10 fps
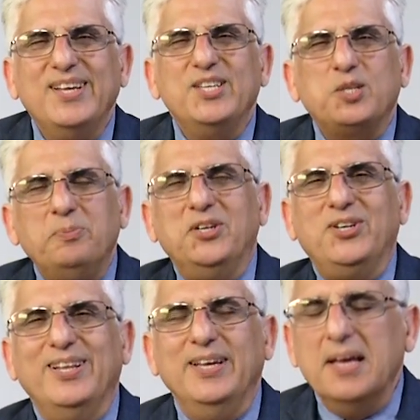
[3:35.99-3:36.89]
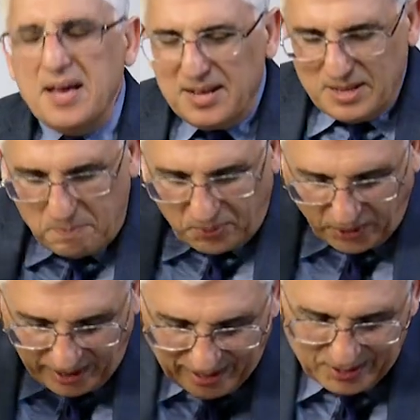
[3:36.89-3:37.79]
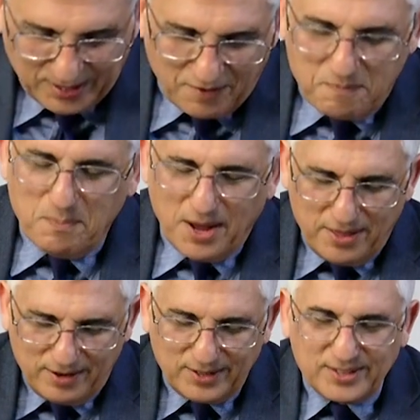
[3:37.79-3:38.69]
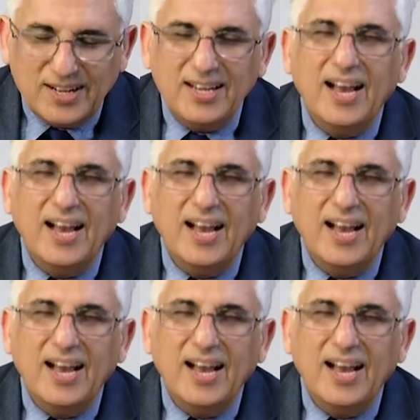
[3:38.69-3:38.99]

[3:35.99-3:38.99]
especially the prayers of mothers,